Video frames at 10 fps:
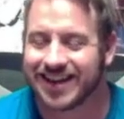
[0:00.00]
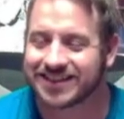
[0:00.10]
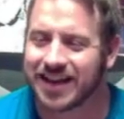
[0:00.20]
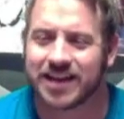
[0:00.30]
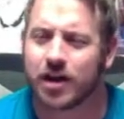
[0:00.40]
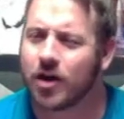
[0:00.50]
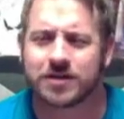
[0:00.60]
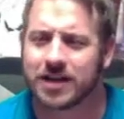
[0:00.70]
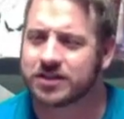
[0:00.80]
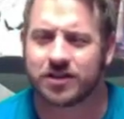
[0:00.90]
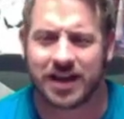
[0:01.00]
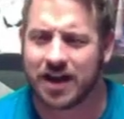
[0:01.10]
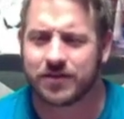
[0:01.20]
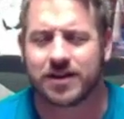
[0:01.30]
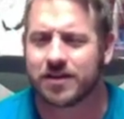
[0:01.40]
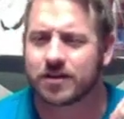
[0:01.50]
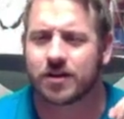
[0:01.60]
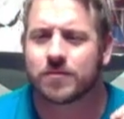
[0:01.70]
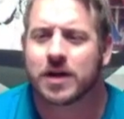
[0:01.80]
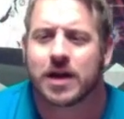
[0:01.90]
Yes, yeah, no, it's good to have you in here,
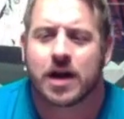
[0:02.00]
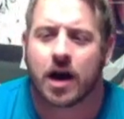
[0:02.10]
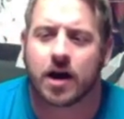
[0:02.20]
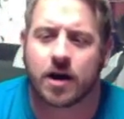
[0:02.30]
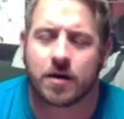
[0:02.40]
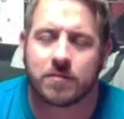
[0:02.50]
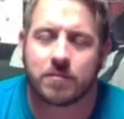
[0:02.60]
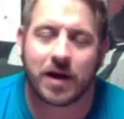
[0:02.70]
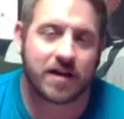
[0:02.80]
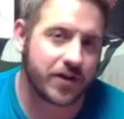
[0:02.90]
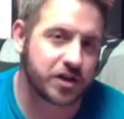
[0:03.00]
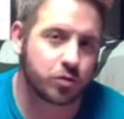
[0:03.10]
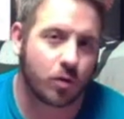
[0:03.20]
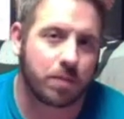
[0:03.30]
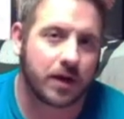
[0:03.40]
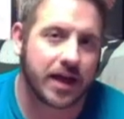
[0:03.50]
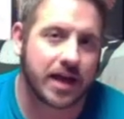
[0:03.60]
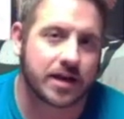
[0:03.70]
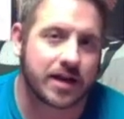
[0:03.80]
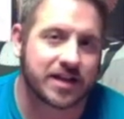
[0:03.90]
girl. My eventual
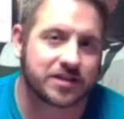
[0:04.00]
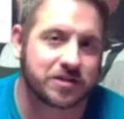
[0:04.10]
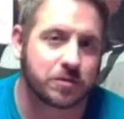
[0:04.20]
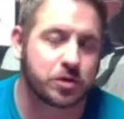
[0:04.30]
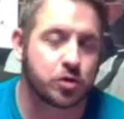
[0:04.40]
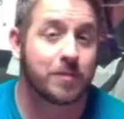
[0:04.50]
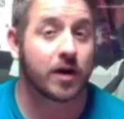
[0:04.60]
plan is to do